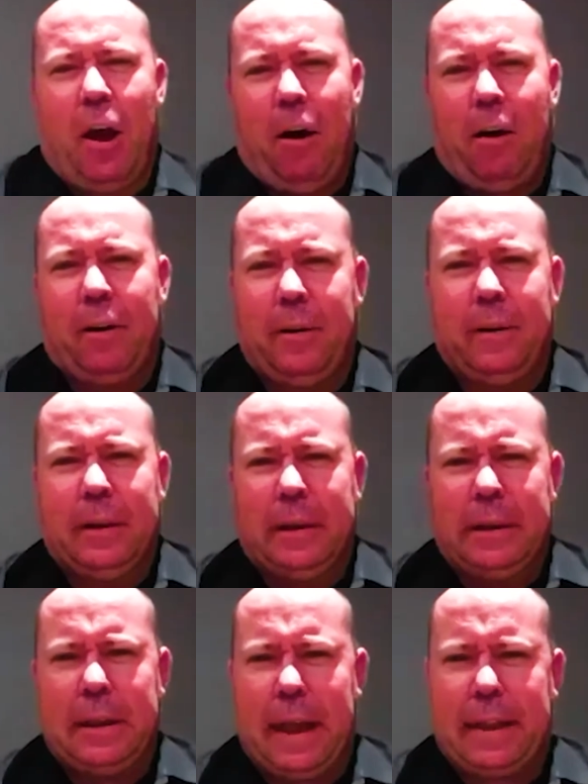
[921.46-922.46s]
on
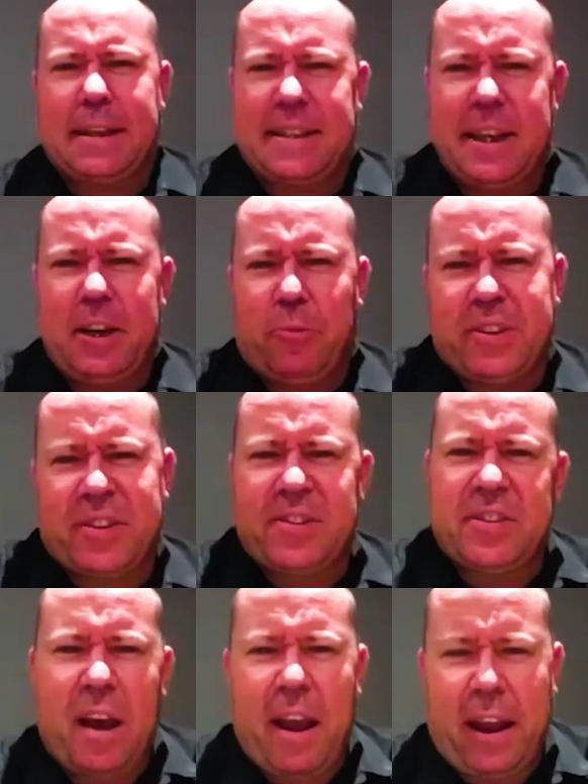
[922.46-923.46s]
like the secret
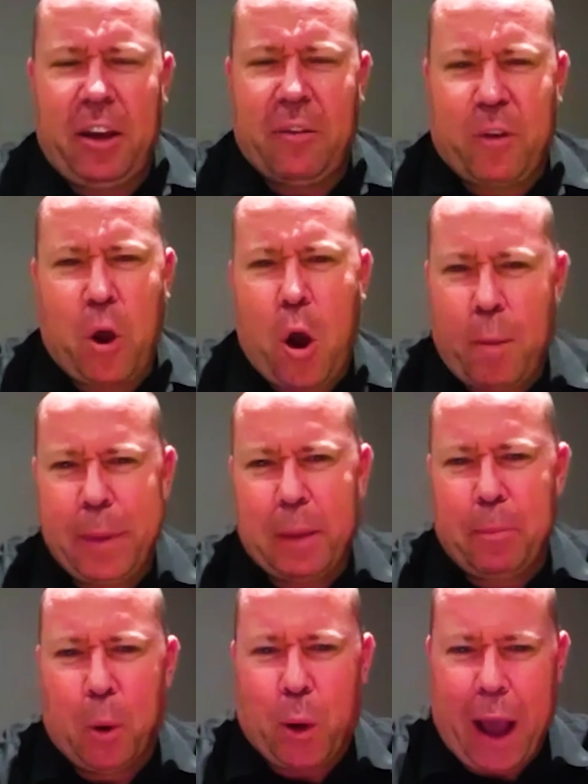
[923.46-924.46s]
society of comic
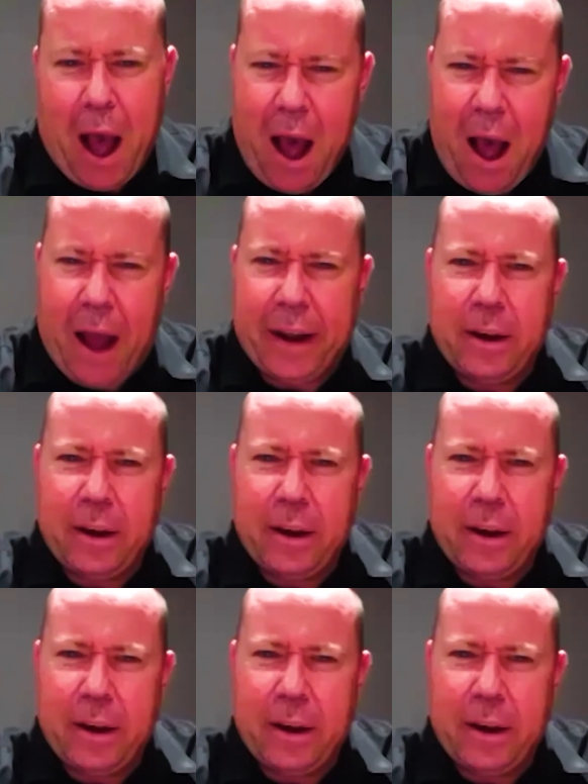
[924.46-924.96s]
book art.